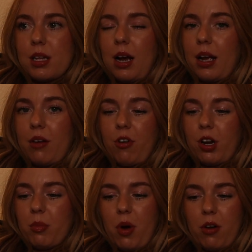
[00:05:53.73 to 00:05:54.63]
that I have
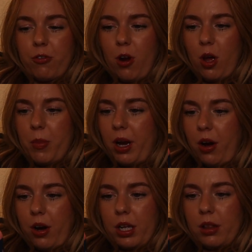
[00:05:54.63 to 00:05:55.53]
already bought from and
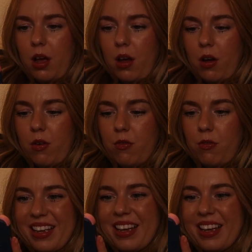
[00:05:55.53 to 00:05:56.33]
I already love.